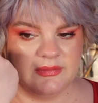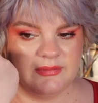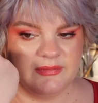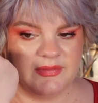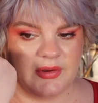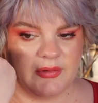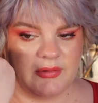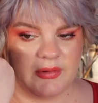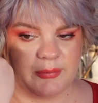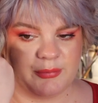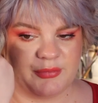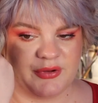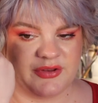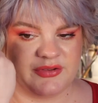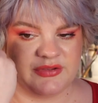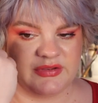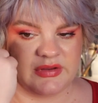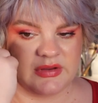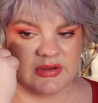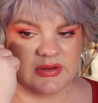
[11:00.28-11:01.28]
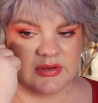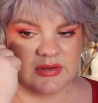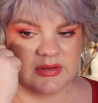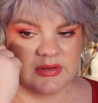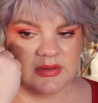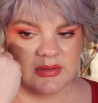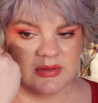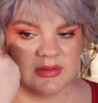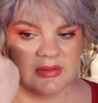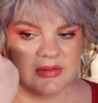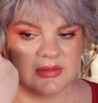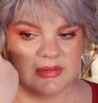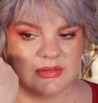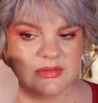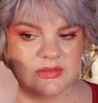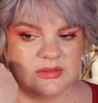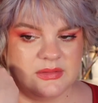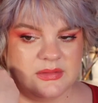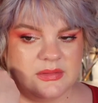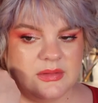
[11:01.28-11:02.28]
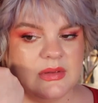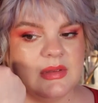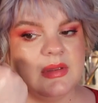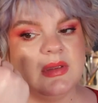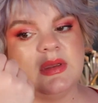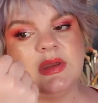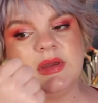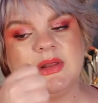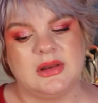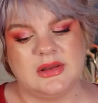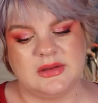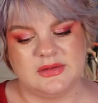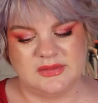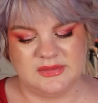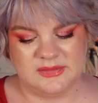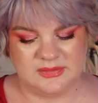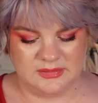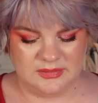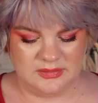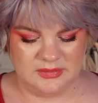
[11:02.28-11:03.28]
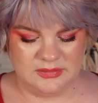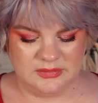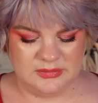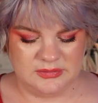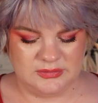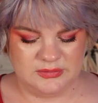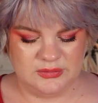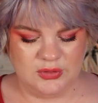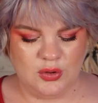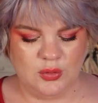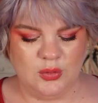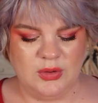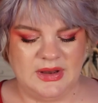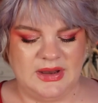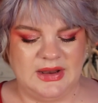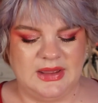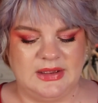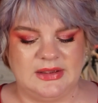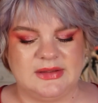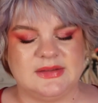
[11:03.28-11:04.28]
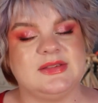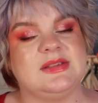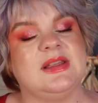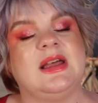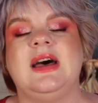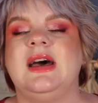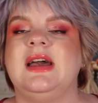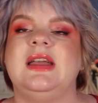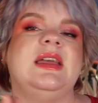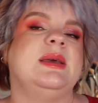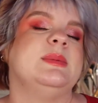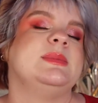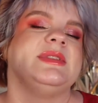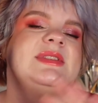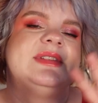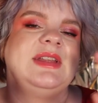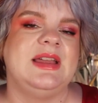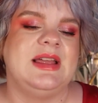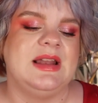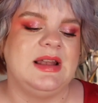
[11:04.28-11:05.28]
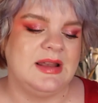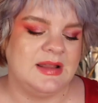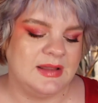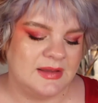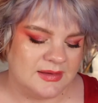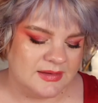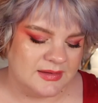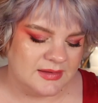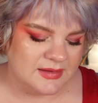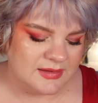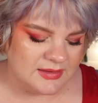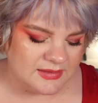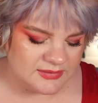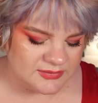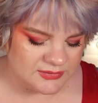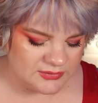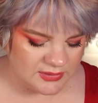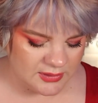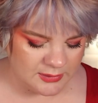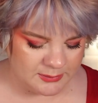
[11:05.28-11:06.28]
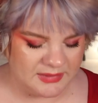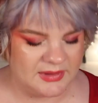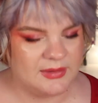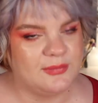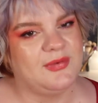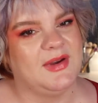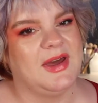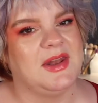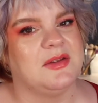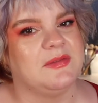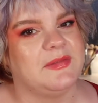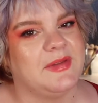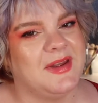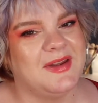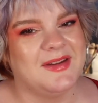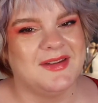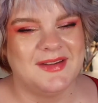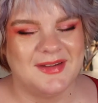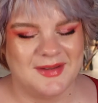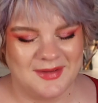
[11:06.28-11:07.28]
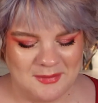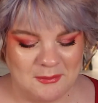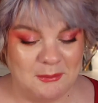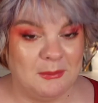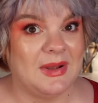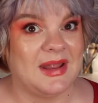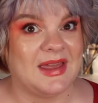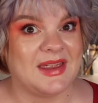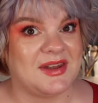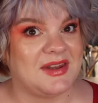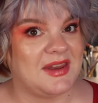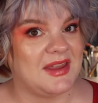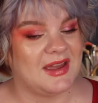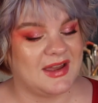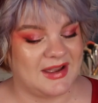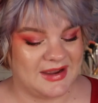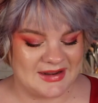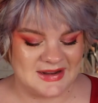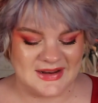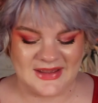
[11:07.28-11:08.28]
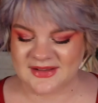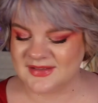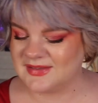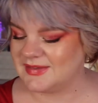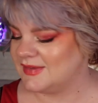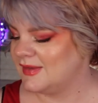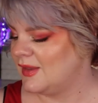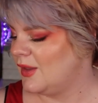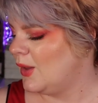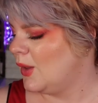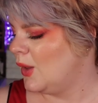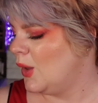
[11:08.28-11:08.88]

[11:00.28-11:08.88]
very pretty. It is so nice. I am still a big fan of the blinding highlights.